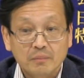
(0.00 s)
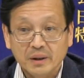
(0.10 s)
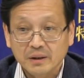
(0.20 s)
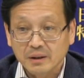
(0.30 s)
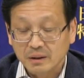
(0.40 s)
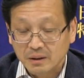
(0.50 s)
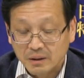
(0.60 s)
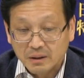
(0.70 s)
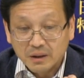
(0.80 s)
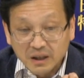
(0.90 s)
But
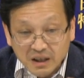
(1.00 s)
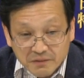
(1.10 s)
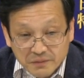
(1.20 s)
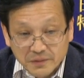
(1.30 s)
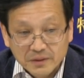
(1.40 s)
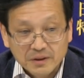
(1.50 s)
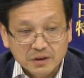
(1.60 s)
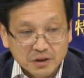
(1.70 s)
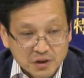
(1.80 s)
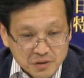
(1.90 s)
if
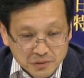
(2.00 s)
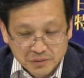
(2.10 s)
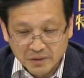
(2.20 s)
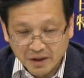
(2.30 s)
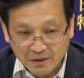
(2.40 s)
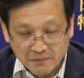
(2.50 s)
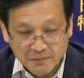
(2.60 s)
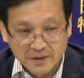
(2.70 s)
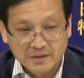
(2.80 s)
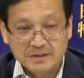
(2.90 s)
you
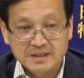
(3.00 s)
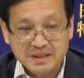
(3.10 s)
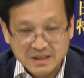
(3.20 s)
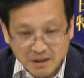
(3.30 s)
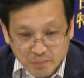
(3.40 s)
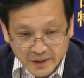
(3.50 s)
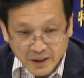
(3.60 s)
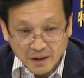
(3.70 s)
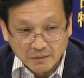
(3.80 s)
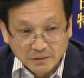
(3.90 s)
infect
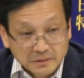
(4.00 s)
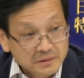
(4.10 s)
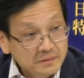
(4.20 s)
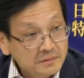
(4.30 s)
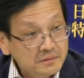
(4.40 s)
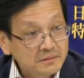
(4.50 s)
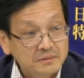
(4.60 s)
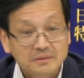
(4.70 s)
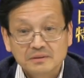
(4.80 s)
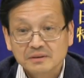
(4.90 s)
somebody else,
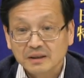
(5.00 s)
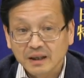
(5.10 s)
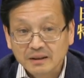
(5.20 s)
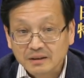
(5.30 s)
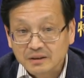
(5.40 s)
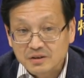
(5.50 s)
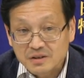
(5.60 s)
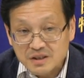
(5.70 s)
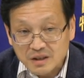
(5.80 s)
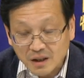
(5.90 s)
then
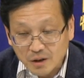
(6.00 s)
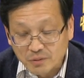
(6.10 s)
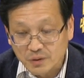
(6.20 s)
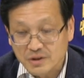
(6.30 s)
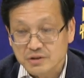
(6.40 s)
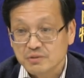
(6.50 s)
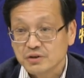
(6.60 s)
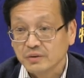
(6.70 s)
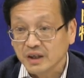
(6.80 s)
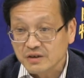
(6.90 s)
chain of
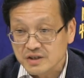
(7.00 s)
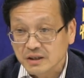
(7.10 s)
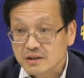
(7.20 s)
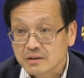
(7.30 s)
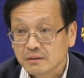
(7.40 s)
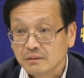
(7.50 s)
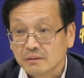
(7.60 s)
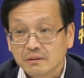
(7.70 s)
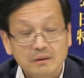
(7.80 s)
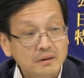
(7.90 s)
transmission exists.
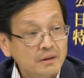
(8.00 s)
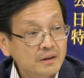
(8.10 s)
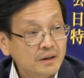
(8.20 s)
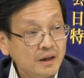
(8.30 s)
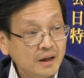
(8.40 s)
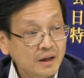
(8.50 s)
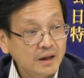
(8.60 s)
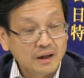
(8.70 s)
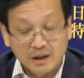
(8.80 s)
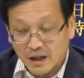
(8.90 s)

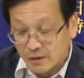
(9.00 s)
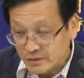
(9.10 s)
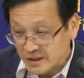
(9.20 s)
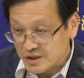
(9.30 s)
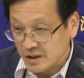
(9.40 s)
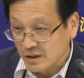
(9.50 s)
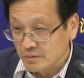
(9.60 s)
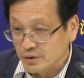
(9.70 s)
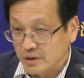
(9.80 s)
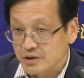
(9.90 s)
Along the chain
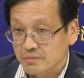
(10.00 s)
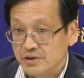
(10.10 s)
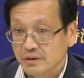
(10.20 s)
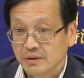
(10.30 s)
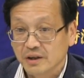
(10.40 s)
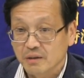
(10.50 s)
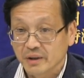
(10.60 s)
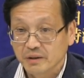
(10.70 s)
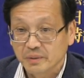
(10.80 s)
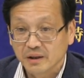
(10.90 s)
of transmission, there
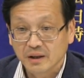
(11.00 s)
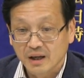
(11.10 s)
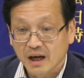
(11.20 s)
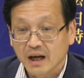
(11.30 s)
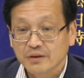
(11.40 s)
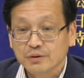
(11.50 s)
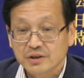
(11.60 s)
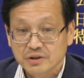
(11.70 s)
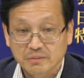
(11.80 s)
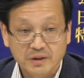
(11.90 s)
might be
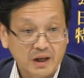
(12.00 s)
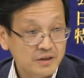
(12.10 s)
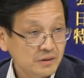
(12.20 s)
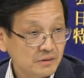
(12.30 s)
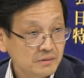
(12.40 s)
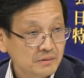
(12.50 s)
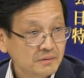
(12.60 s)
hundreds of cases.